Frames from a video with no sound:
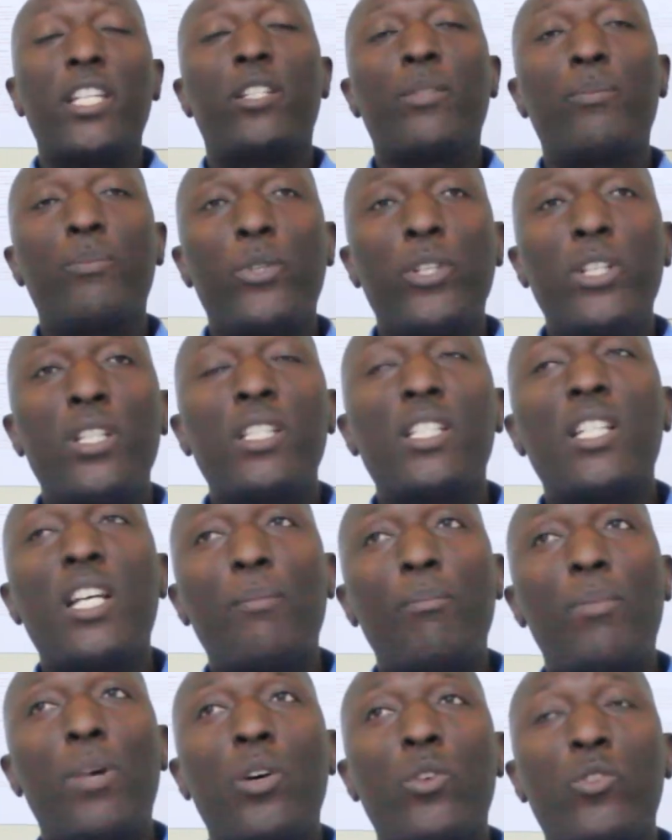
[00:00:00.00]
It brings
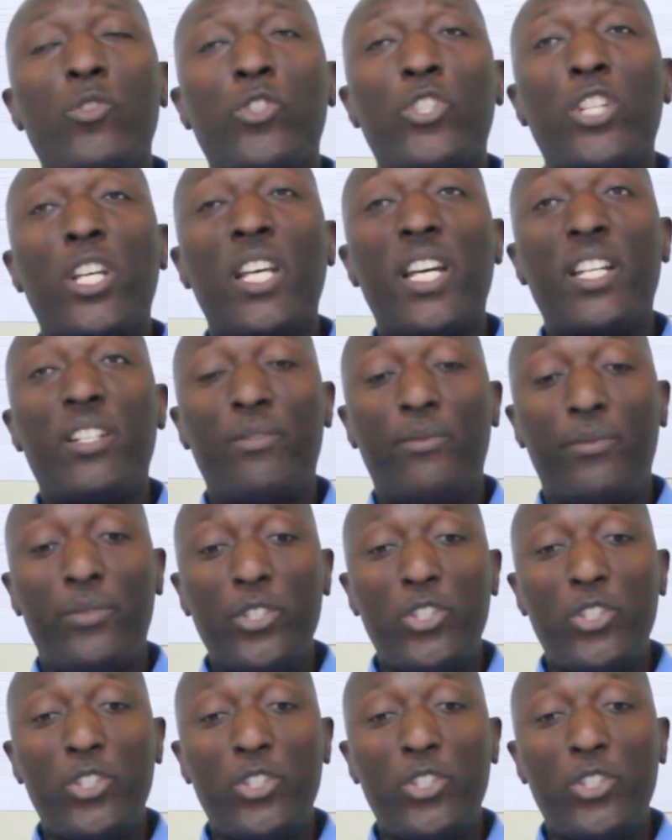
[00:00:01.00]
about shared